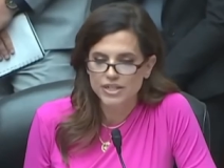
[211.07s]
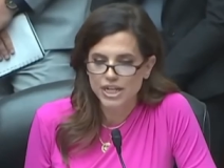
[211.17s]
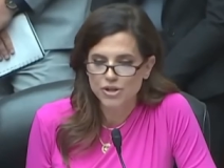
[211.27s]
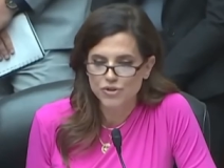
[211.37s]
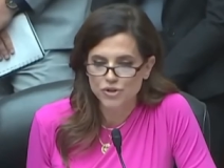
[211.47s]
the
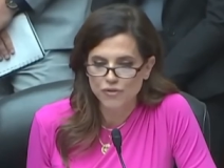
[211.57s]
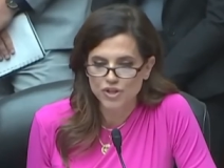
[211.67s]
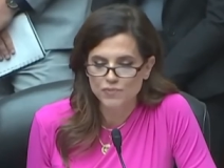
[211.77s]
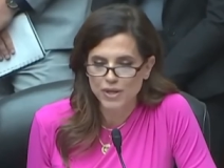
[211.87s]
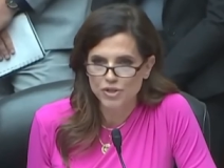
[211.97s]
Secret
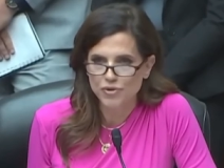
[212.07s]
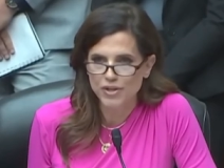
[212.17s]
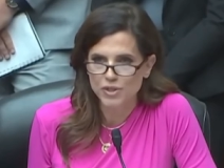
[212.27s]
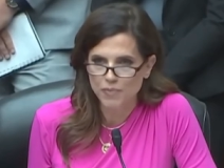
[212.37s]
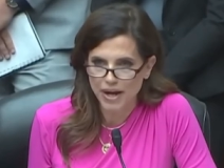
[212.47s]
Service been
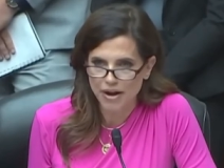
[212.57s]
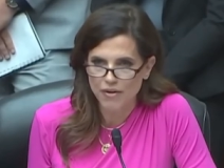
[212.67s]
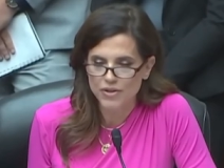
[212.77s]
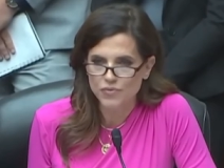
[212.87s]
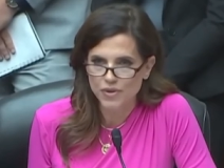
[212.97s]

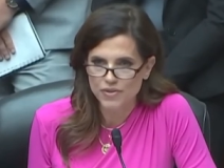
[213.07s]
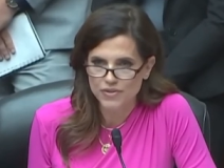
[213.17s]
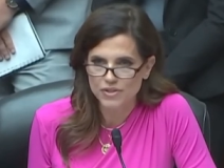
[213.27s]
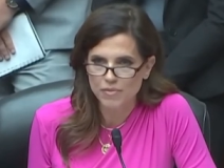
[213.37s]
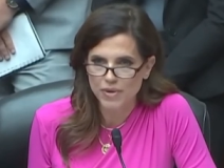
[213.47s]
transparent with
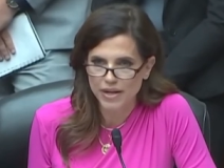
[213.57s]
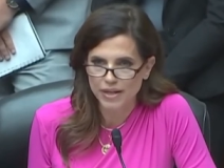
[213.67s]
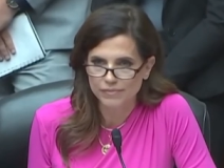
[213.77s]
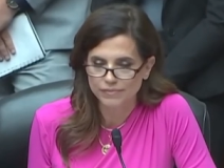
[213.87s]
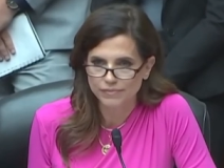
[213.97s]
this committee?